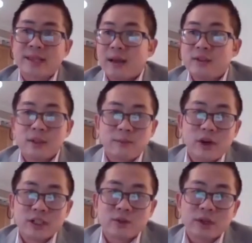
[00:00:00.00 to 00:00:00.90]
time is the
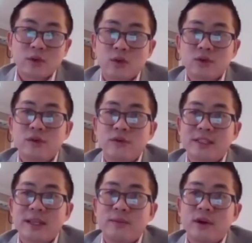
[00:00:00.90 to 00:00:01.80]
bus. We don't know, for
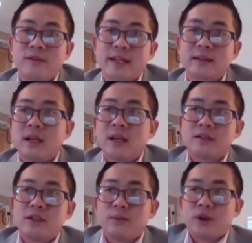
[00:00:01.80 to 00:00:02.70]
example, that
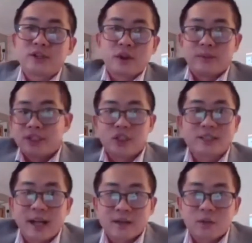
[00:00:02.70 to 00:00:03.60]
the bus stop is just
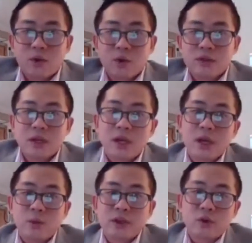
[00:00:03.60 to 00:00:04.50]
down the road.
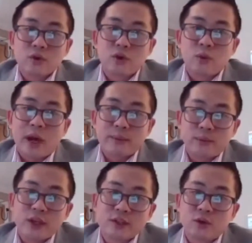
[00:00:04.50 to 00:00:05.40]
We don't know what
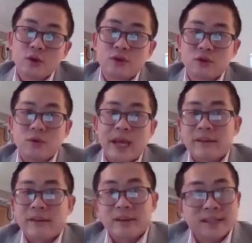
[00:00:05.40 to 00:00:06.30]
bus go to
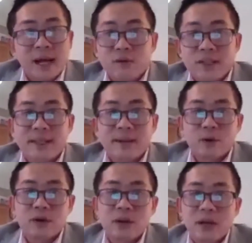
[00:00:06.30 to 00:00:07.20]
Enfield Town, for
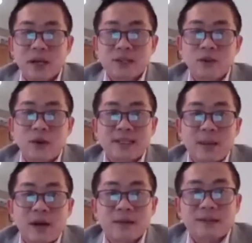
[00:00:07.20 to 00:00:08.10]
example. So it's
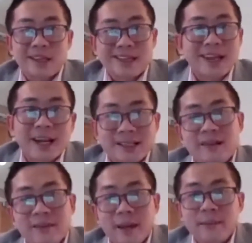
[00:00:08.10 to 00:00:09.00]
about guiding
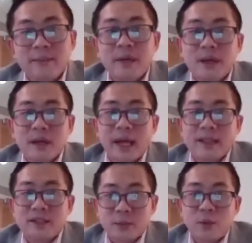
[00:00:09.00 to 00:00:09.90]
them and
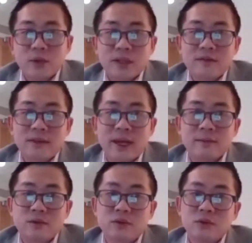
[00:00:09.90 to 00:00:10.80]
supporting them
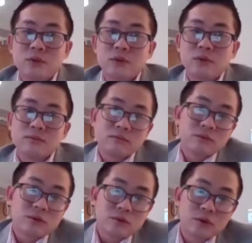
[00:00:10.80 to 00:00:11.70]
to
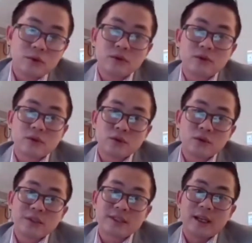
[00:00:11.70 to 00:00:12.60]

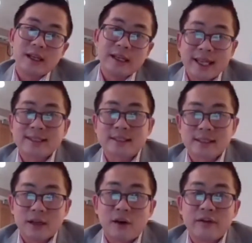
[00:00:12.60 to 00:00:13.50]
use
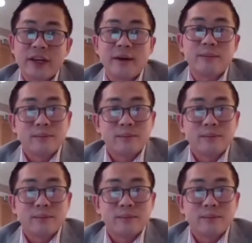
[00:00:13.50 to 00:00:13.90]
less of their